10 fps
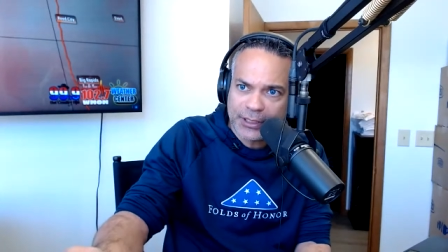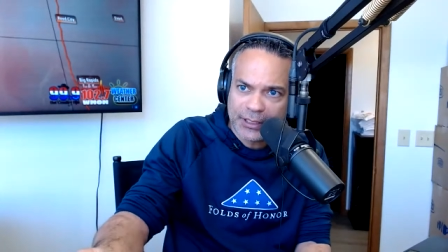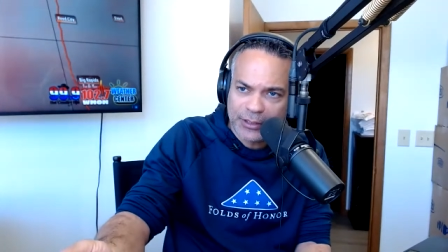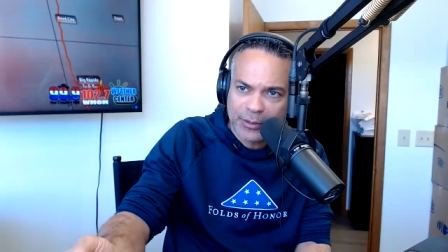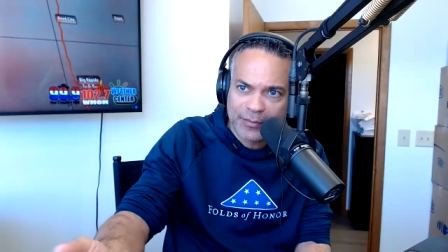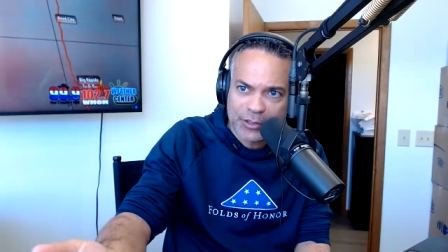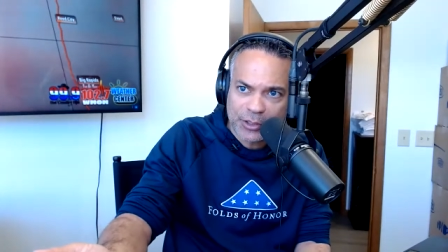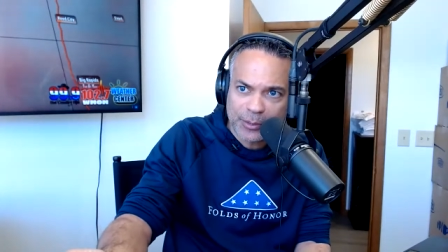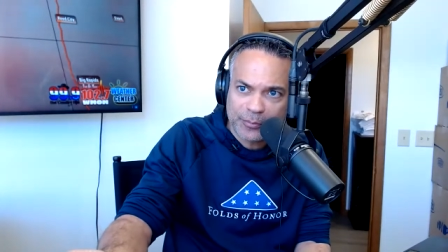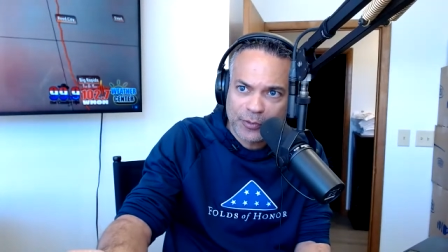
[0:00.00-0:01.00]
you have a
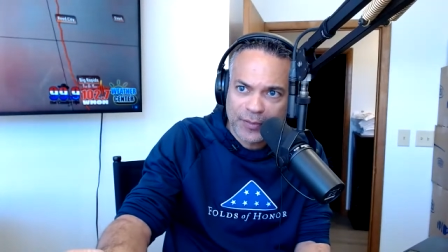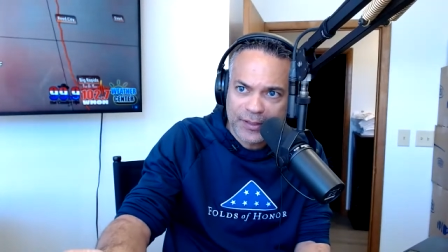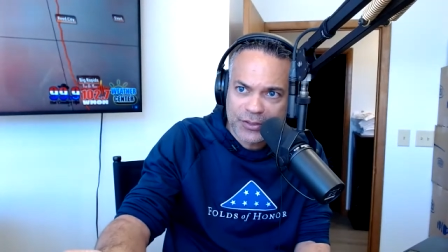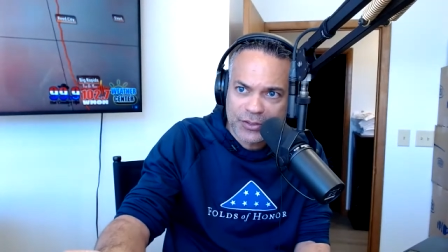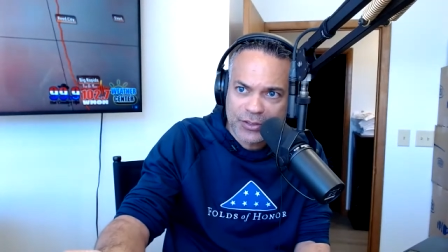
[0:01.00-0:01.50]
term for this,